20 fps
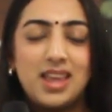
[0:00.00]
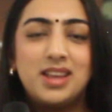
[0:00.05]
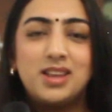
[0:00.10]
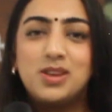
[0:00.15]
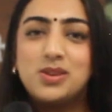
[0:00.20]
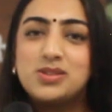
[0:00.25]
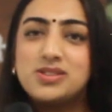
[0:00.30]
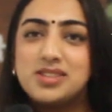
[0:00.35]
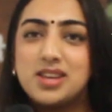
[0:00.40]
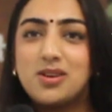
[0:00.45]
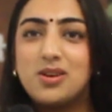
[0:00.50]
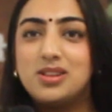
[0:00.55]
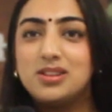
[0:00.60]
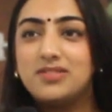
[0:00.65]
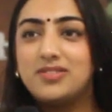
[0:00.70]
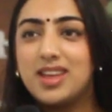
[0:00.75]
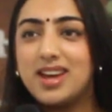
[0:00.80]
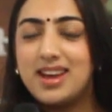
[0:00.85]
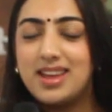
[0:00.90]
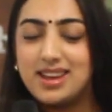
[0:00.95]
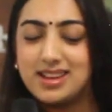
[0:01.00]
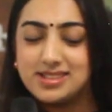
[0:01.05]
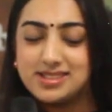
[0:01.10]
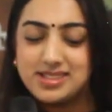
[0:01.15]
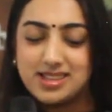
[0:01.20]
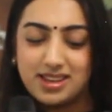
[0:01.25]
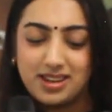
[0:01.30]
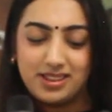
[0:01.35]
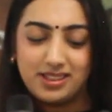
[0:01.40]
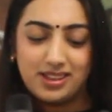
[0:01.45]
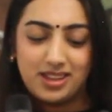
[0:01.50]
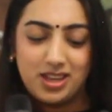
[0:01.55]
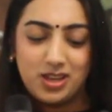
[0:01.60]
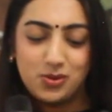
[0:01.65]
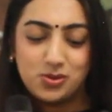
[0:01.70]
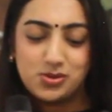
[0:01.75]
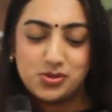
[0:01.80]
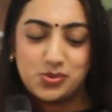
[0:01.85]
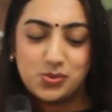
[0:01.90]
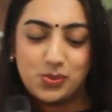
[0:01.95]
you see all of that and suddenly
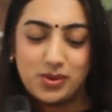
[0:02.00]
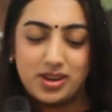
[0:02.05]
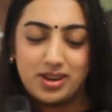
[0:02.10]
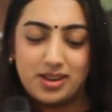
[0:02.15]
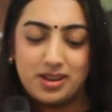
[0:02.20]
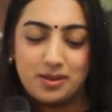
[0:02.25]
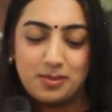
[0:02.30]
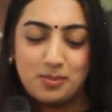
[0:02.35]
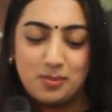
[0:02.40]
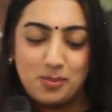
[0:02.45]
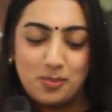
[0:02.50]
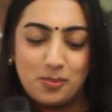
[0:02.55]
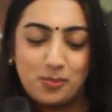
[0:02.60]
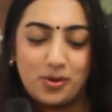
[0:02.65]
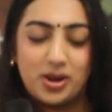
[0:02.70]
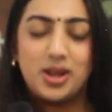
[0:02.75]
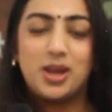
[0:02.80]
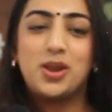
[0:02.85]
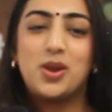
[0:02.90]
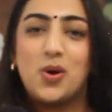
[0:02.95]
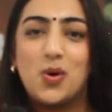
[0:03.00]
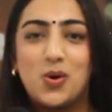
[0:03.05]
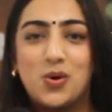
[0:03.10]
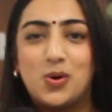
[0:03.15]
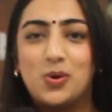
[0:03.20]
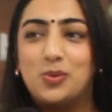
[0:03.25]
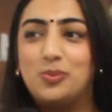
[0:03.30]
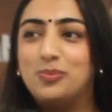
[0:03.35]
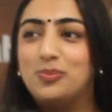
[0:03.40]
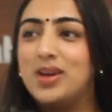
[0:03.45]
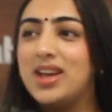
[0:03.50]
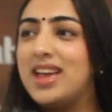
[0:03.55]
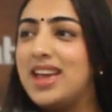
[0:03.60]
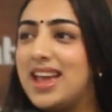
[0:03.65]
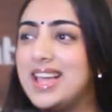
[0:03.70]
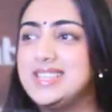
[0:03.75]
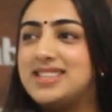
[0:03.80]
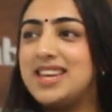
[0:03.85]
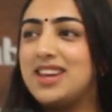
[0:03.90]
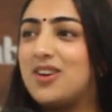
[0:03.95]
you just want to bring it home
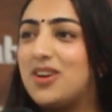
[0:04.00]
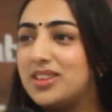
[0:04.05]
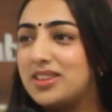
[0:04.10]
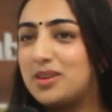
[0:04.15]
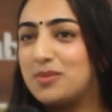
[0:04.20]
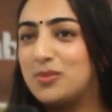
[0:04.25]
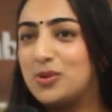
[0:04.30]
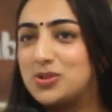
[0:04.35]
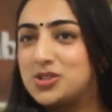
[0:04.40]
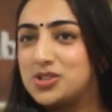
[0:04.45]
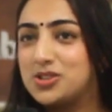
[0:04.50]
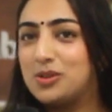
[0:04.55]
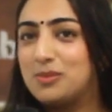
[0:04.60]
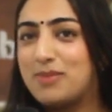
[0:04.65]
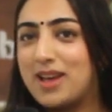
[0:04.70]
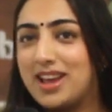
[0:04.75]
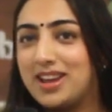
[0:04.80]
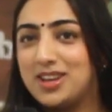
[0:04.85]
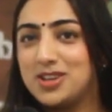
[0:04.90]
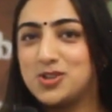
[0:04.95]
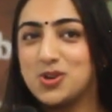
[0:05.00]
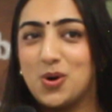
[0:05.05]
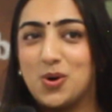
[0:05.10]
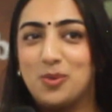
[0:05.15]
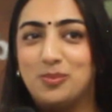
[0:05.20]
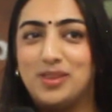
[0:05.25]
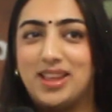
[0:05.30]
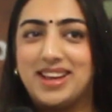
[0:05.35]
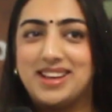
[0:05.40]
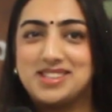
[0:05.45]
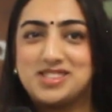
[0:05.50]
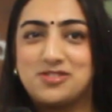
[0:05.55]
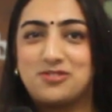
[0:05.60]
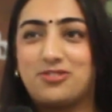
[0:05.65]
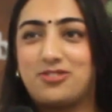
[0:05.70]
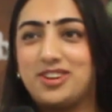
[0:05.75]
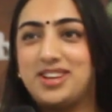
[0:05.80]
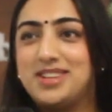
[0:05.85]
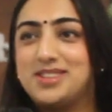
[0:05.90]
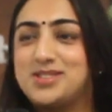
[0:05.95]
and take all that emotional baggage home like it's a
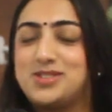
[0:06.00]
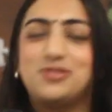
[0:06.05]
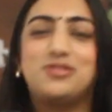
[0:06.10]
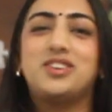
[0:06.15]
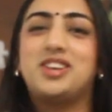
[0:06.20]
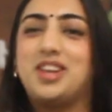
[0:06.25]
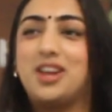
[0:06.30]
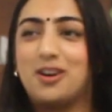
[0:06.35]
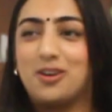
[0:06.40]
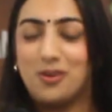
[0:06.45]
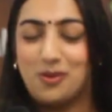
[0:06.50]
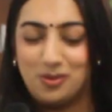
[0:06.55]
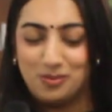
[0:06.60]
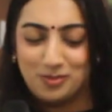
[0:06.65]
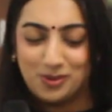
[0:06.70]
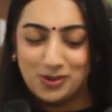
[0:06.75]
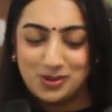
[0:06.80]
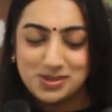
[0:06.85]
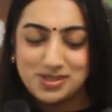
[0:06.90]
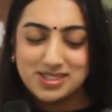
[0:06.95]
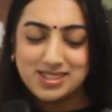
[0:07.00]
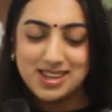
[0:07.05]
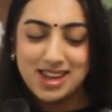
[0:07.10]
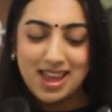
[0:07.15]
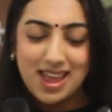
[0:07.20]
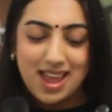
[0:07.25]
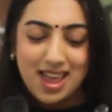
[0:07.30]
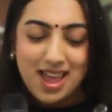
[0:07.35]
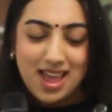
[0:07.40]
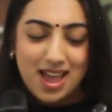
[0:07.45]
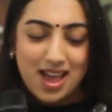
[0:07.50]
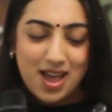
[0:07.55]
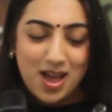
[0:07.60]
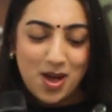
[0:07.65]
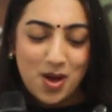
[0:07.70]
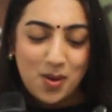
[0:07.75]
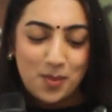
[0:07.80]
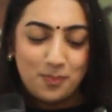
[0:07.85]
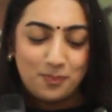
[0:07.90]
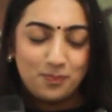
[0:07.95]
free souvenir almost.
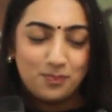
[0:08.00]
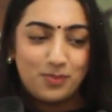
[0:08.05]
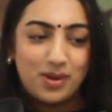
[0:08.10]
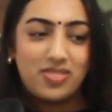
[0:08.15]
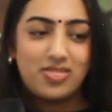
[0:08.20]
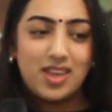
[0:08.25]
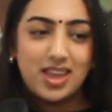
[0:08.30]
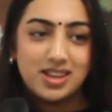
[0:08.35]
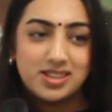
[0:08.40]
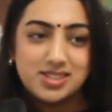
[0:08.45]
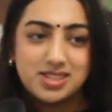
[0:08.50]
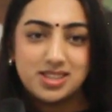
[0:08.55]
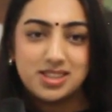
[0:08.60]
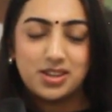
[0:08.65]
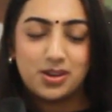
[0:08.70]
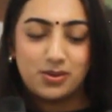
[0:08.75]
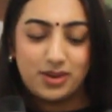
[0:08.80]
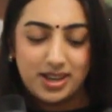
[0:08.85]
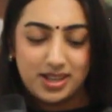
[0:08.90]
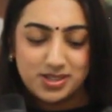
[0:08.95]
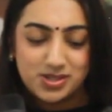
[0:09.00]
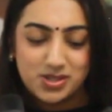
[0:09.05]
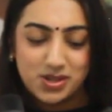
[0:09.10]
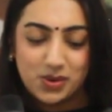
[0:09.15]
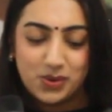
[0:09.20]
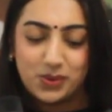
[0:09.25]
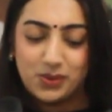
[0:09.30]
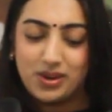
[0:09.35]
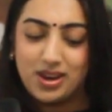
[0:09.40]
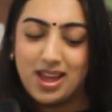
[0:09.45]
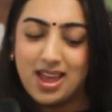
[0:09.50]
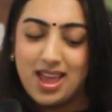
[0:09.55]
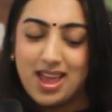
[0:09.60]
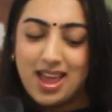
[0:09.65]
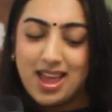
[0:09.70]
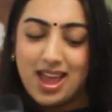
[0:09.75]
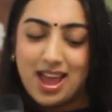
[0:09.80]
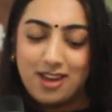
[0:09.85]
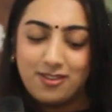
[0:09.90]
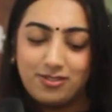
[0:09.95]
But thanks to the Green Zone,
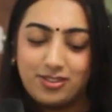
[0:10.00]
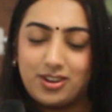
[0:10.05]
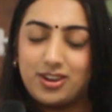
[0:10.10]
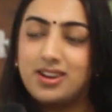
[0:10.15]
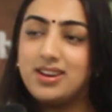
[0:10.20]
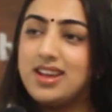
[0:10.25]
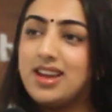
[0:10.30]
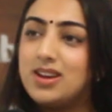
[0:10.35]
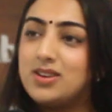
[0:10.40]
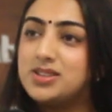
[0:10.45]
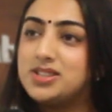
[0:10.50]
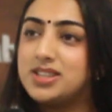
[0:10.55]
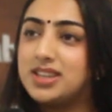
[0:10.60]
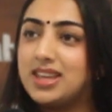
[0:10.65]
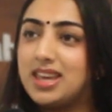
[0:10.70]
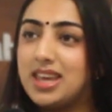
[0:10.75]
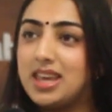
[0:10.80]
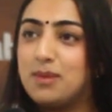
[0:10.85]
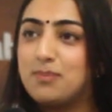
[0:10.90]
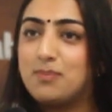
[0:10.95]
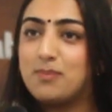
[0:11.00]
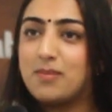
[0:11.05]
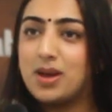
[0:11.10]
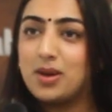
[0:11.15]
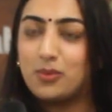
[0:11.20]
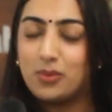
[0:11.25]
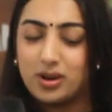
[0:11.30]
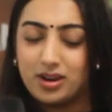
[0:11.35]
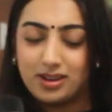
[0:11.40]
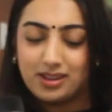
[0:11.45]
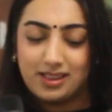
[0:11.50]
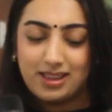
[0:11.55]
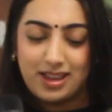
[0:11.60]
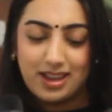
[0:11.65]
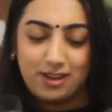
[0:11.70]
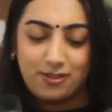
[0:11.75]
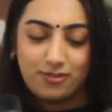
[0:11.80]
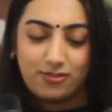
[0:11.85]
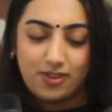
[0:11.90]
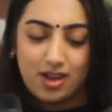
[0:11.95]
I've learned how to keep my work
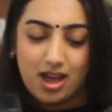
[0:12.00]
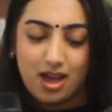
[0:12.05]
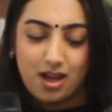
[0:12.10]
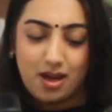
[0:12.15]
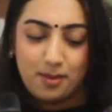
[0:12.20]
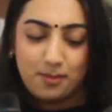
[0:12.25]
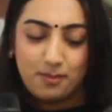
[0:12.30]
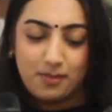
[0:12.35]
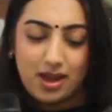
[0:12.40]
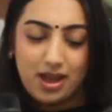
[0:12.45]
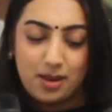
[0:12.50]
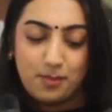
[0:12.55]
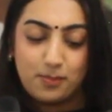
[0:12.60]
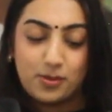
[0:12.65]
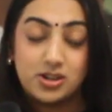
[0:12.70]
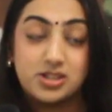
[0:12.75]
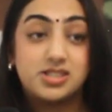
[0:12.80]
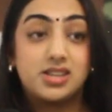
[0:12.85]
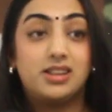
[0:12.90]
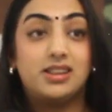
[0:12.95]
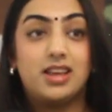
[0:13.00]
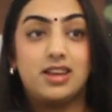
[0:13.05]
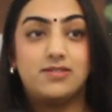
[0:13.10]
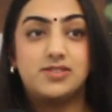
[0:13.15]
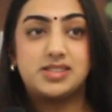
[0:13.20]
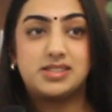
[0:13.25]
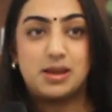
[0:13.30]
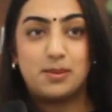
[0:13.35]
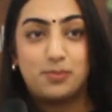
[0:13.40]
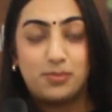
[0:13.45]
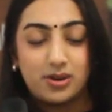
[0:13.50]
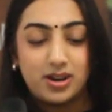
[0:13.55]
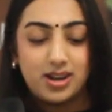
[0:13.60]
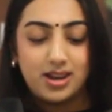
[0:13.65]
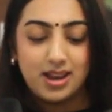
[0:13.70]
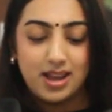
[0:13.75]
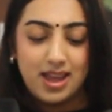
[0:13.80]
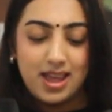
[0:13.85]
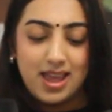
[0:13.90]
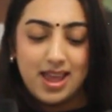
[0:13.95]
life and personal life
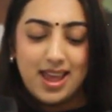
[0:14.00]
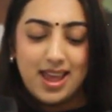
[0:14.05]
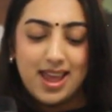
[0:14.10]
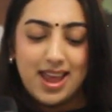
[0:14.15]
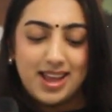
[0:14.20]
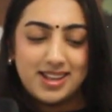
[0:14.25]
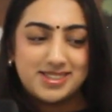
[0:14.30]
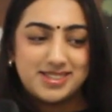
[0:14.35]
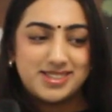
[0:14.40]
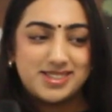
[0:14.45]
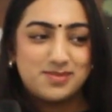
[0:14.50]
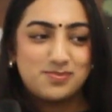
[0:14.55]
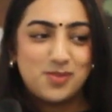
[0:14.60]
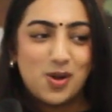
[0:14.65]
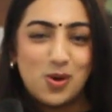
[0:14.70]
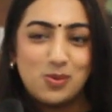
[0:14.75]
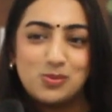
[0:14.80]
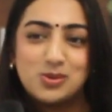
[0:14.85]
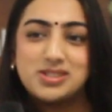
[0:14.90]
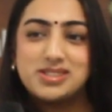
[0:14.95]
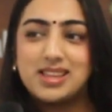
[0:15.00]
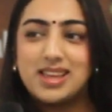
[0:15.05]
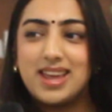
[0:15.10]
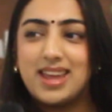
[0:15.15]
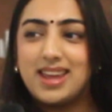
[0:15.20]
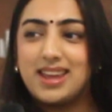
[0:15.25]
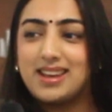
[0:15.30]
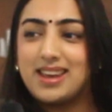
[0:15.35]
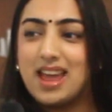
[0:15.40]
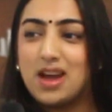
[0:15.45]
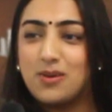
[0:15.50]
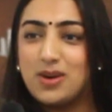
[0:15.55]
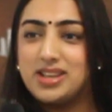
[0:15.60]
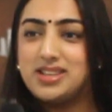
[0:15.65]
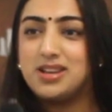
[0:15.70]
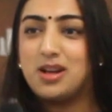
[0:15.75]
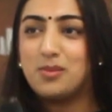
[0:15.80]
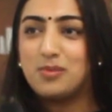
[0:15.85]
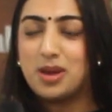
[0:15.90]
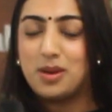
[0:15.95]
separate. It's almost like now I
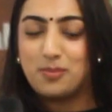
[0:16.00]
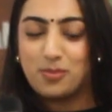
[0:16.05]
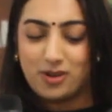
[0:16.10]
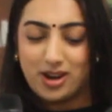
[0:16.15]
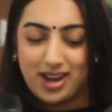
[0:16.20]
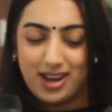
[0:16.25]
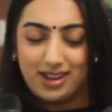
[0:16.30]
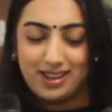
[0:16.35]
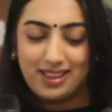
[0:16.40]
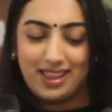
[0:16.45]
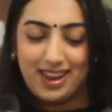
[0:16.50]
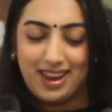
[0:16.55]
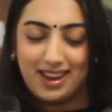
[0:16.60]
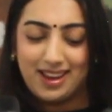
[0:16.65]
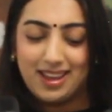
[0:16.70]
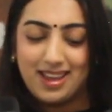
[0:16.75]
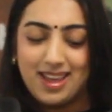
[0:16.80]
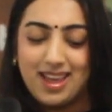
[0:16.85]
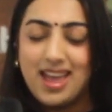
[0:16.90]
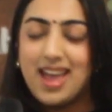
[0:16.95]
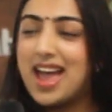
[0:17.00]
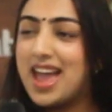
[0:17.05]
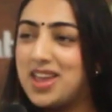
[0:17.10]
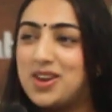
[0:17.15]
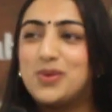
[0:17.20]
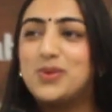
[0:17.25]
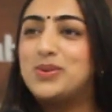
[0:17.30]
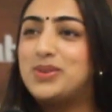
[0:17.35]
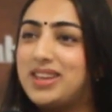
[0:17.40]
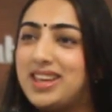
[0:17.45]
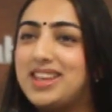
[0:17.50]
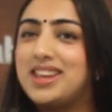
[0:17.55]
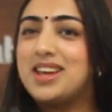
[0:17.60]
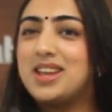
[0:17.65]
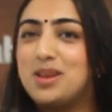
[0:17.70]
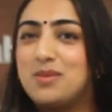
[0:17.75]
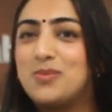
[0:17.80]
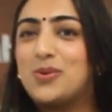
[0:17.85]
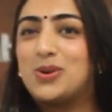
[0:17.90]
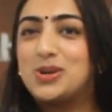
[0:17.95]
tell my brain, like, I don't need
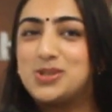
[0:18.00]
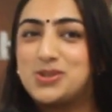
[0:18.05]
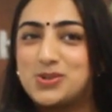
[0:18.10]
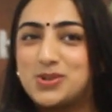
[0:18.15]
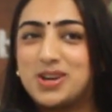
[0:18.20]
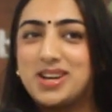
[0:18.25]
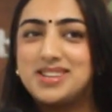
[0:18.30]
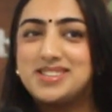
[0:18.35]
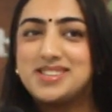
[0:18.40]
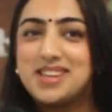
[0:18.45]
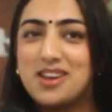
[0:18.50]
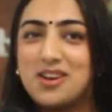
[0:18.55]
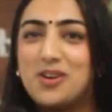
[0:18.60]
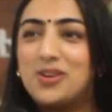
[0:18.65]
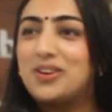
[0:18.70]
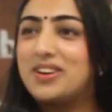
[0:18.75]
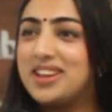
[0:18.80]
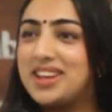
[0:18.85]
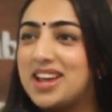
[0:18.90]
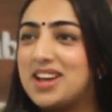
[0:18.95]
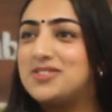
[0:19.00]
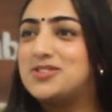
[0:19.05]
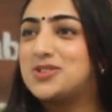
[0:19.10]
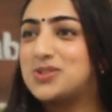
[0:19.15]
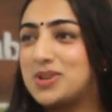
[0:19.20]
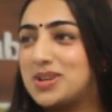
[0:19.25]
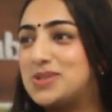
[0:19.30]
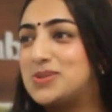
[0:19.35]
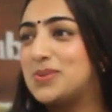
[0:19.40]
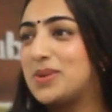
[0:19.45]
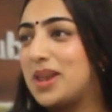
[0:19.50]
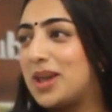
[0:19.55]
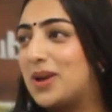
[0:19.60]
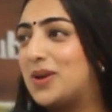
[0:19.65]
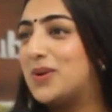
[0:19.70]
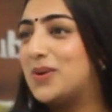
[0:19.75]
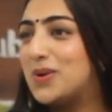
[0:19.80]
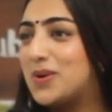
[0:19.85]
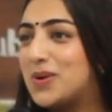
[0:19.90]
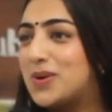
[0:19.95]
any more stress. I already have stress when I
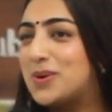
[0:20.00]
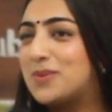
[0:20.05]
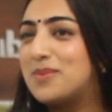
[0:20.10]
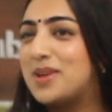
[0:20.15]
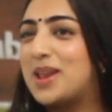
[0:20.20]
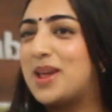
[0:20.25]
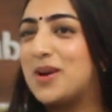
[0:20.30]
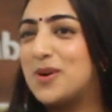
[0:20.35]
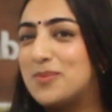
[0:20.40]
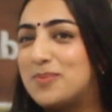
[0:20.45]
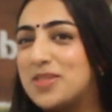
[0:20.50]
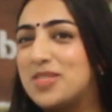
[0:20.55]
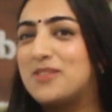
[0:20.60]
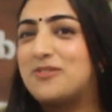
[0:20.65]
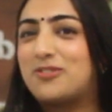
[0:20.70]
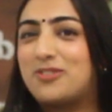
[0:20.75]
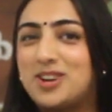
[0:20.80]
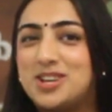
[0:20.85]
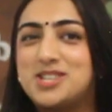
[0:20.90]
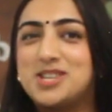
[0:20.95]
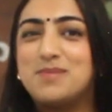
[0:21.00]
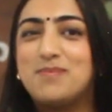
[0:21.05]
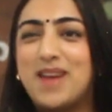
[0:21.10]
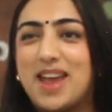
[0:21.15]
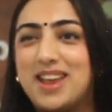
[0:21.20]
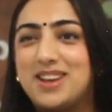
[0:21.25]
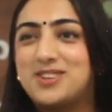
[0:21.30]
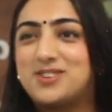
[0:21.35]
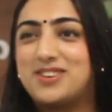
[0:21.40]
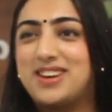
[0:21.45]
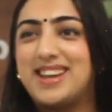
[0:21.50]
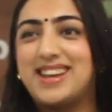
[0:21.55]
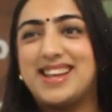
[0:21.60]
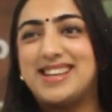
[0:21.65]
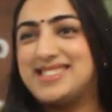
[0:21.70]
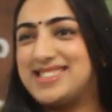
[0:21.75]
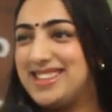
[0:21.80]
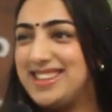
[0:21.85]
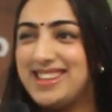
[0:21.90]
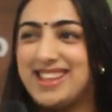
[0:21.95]
go home and I open the fridge and pantry and I
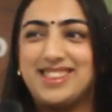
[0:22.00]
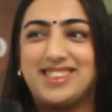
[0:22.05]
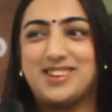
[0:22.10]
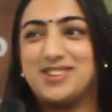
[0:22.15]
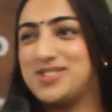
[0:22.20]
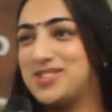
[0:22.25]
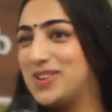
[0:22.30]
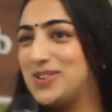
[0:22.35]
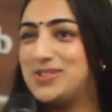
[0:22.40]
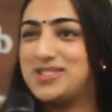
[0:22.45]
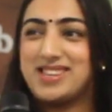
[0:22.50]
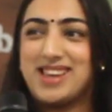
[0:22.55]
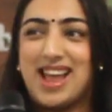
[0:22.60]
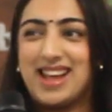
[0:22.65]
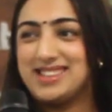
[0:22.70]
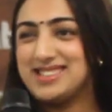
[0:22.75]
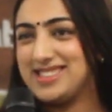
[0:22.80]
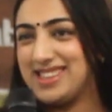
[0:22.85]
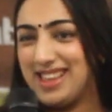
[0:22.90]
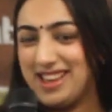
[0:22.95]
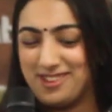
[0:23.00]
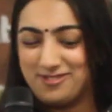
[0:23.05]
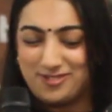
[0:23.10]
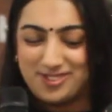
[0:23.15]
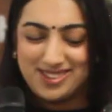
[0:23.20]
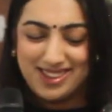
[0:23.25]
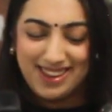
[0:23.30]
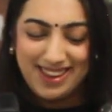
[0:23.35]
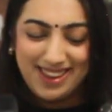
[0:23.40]
see that there's no snacks left.